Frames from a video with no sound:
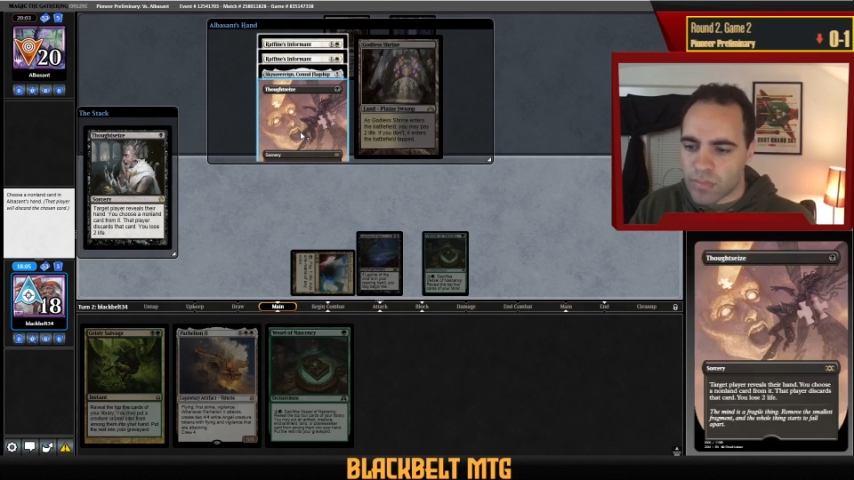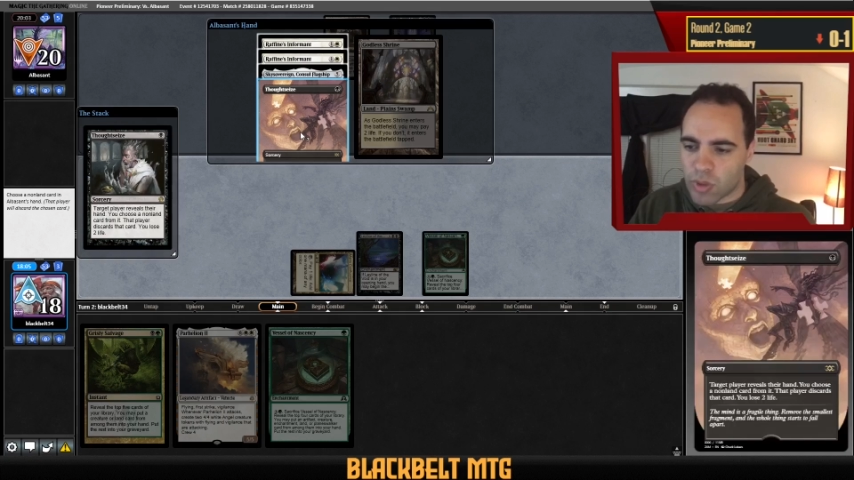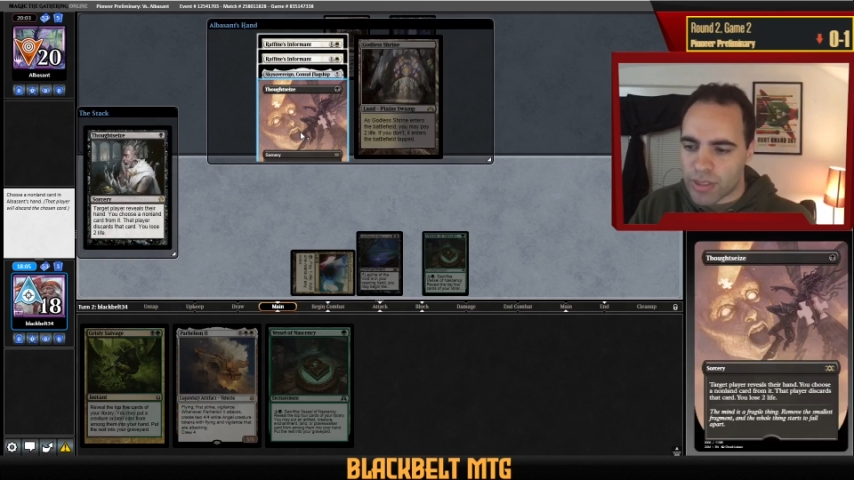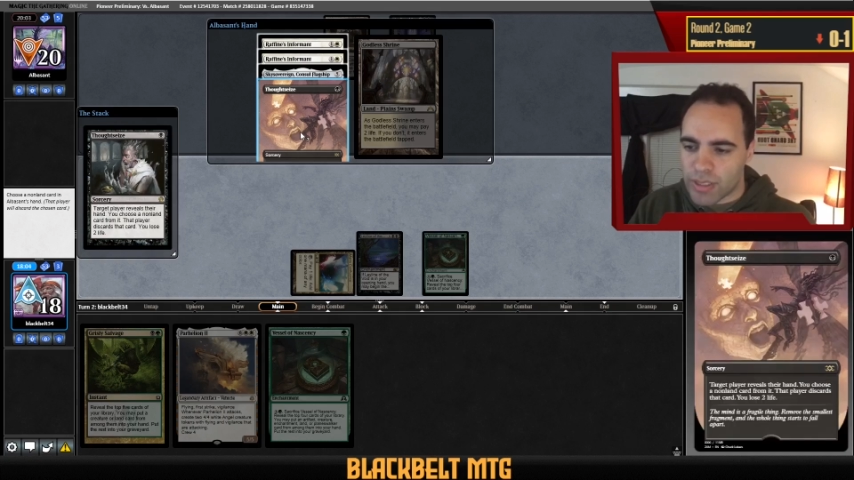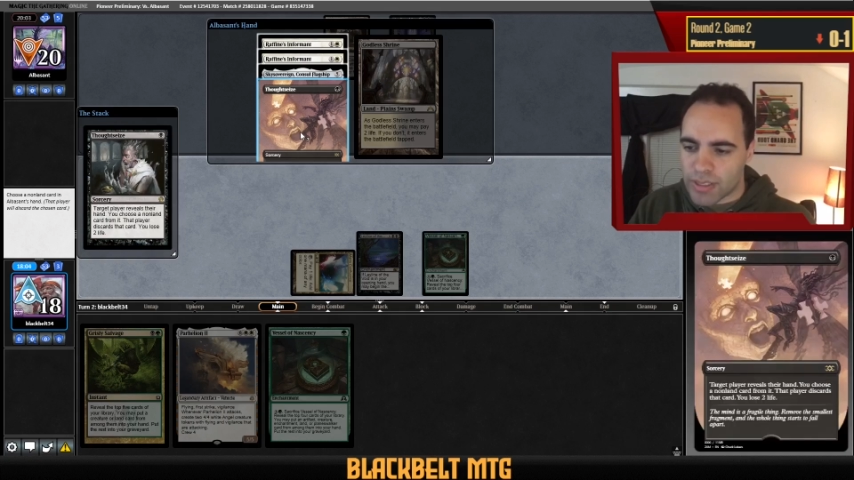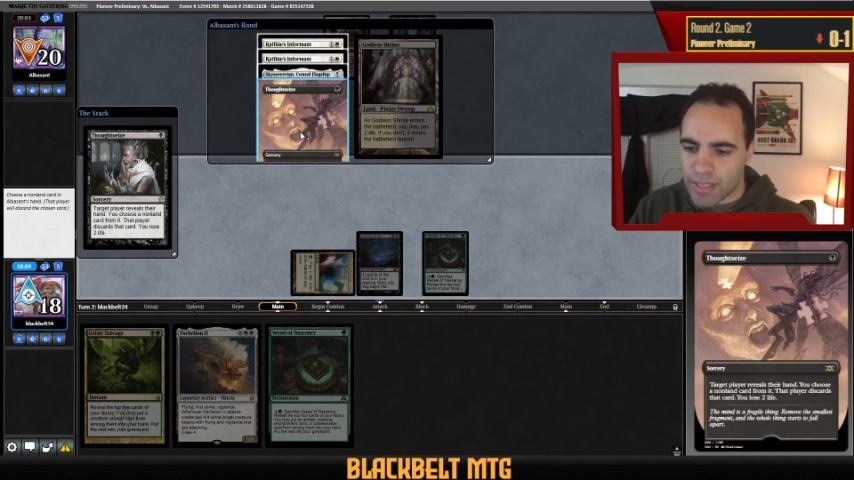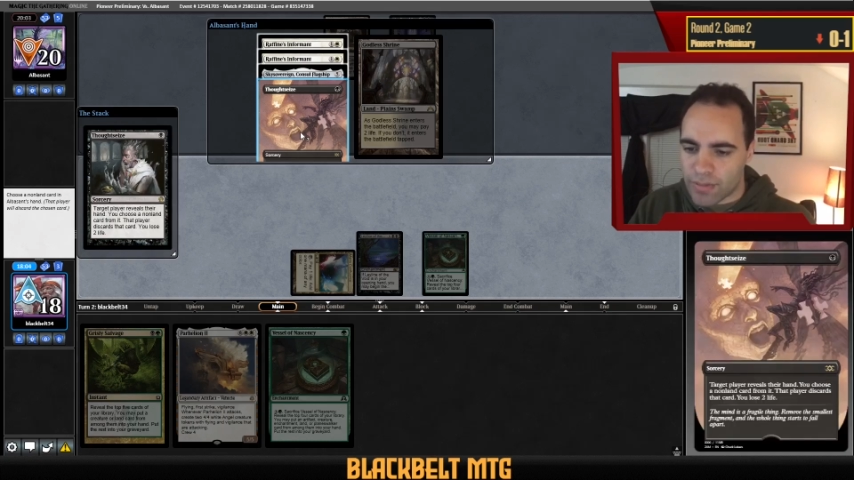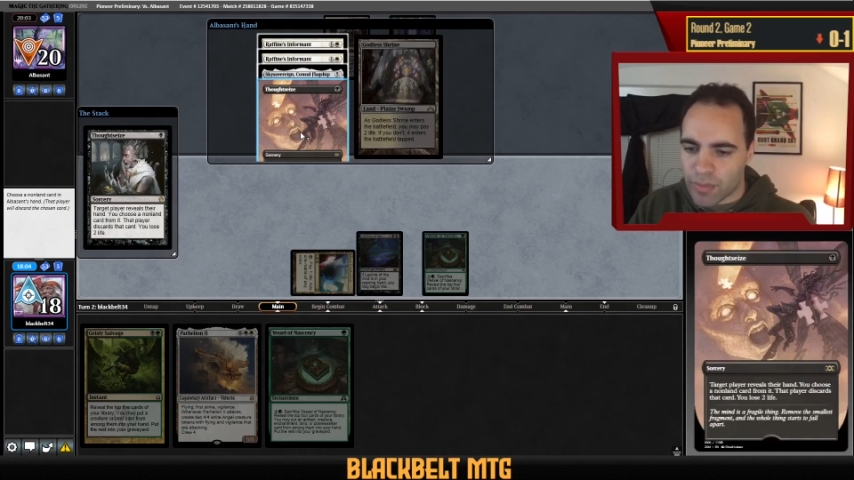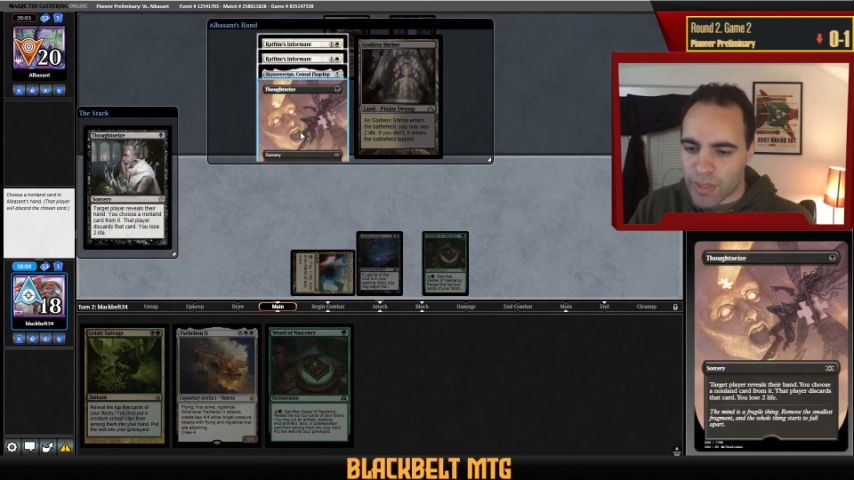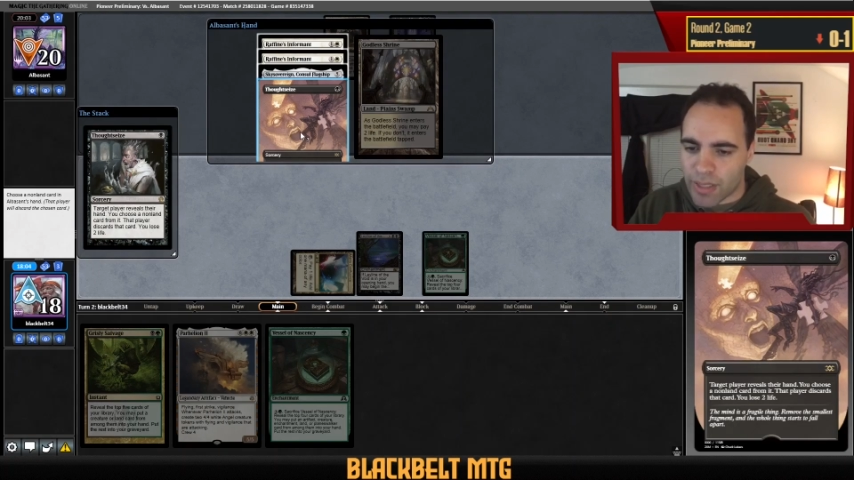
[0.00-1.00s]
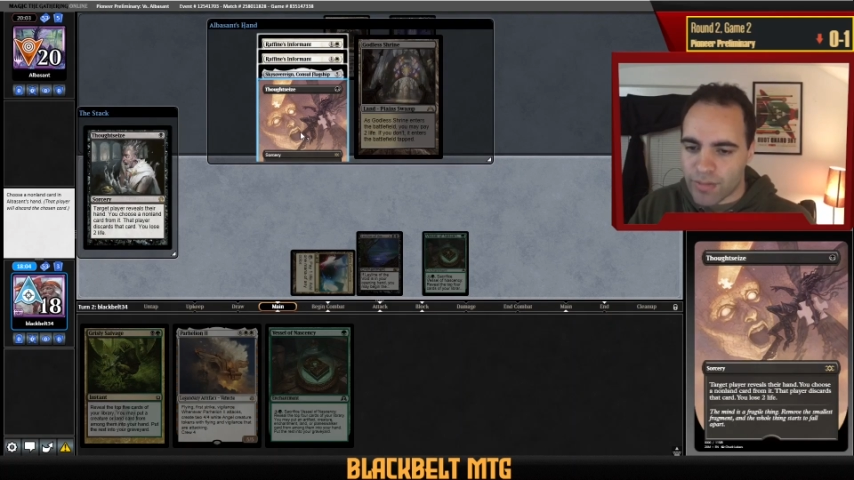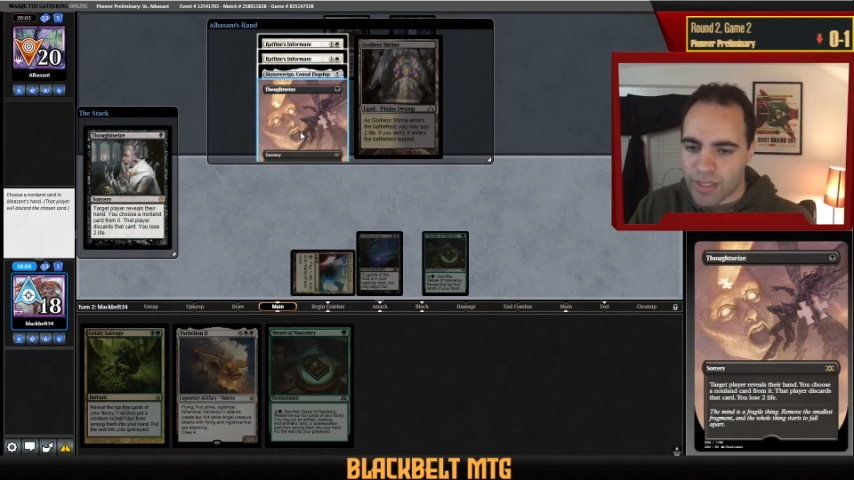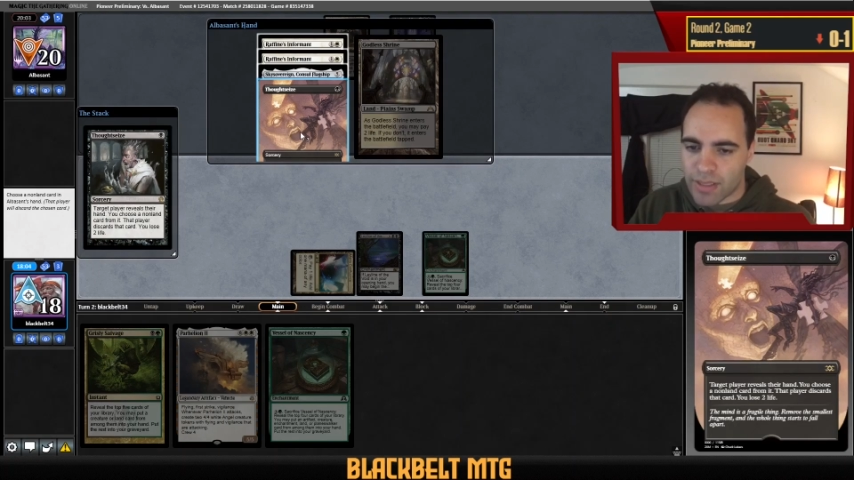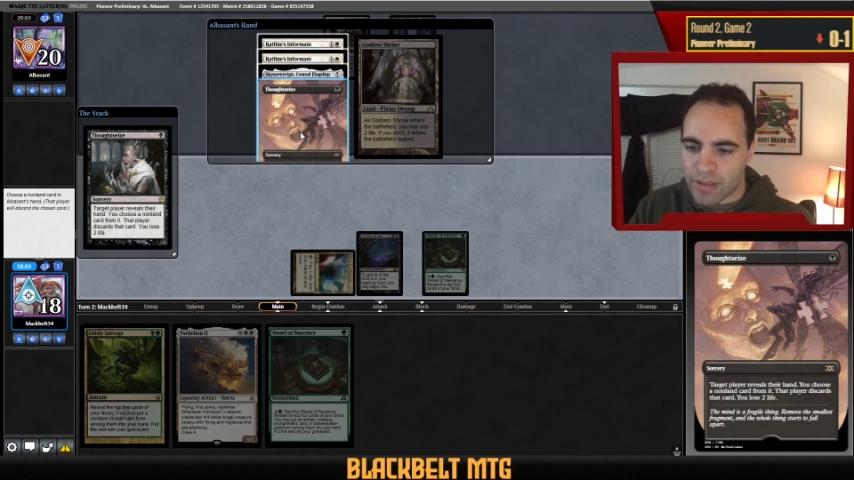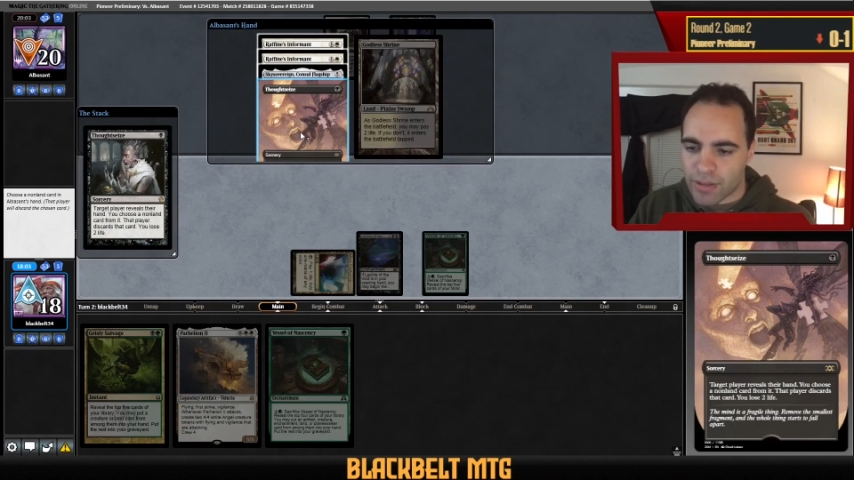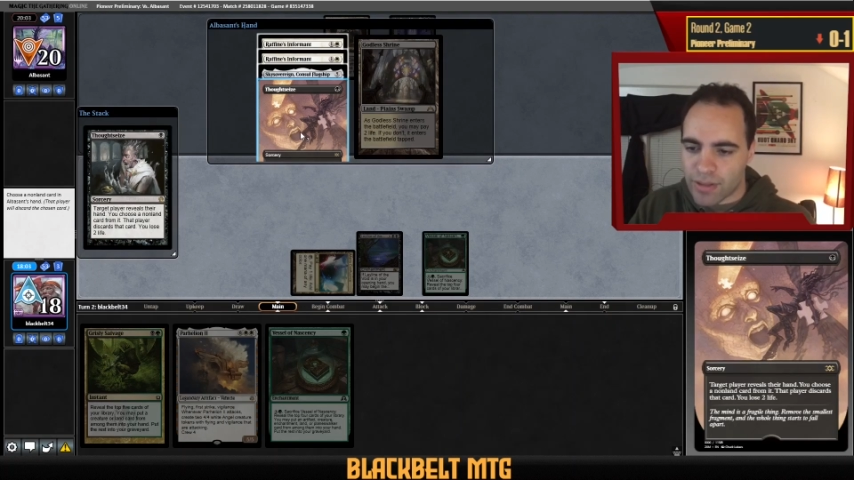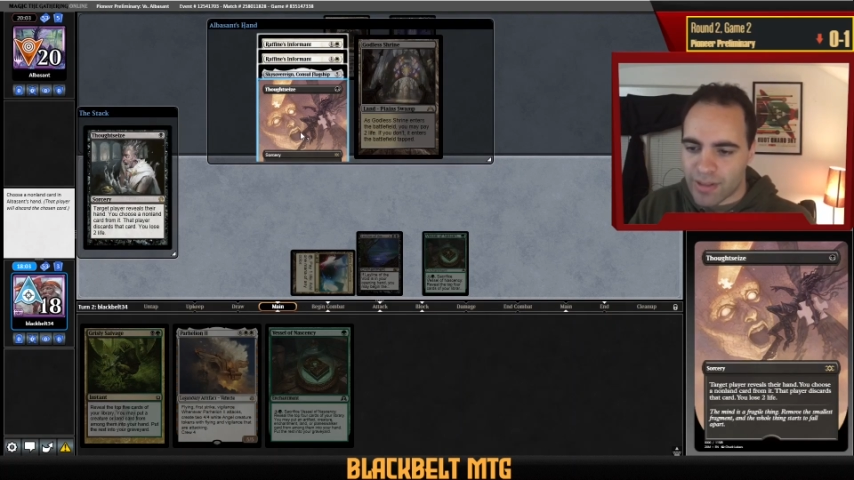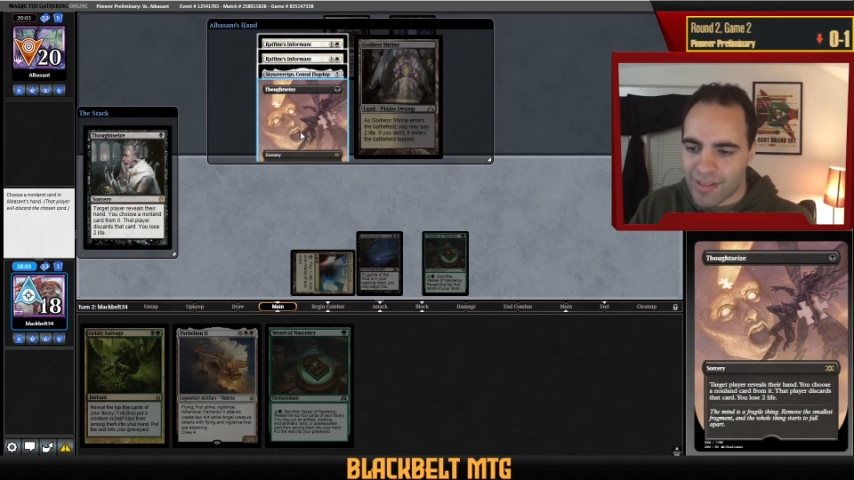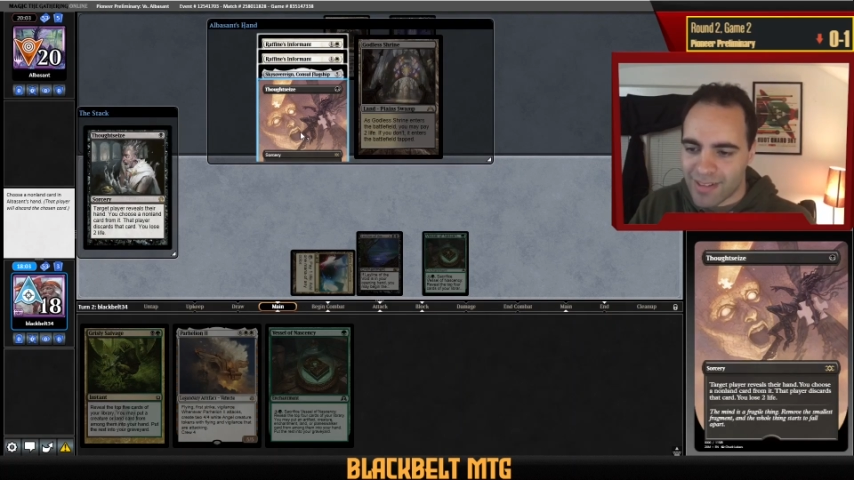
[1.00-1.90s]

is he going to take from me? I don't have anything good.